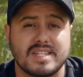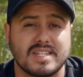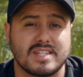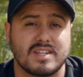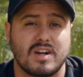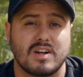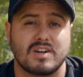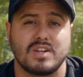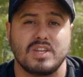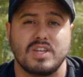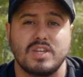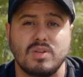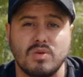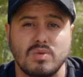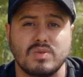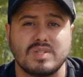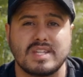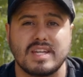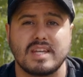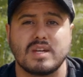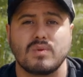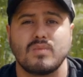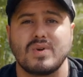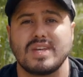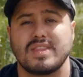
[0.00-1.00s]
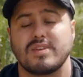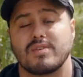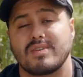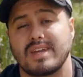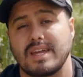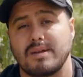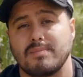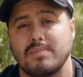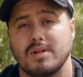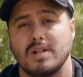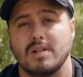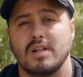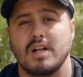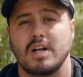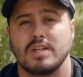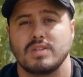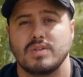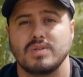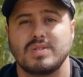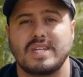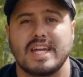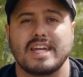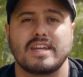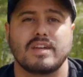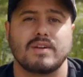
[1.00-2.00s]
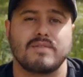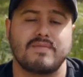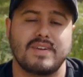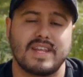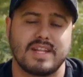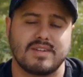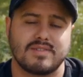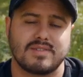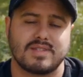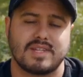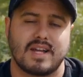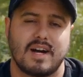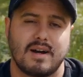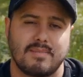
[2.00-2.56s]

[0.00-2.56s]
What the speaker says: start using with your gimbal to take your videos